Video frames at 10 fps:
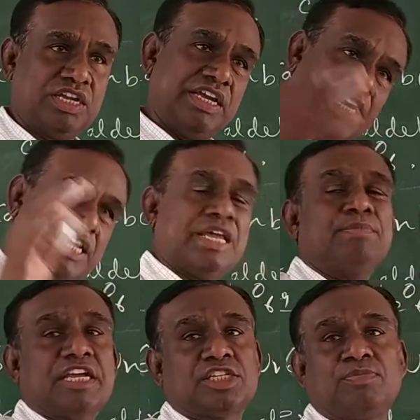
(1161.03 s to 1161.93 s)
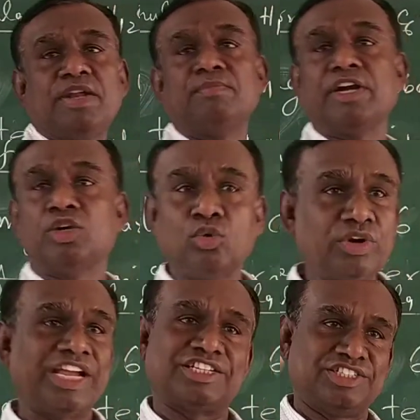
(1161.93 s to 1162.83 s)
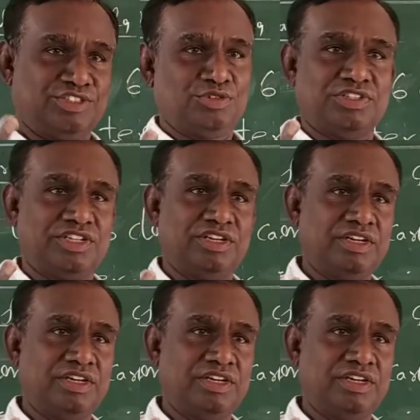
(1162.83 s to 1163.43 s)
It can be explained by 2 reactions. You see.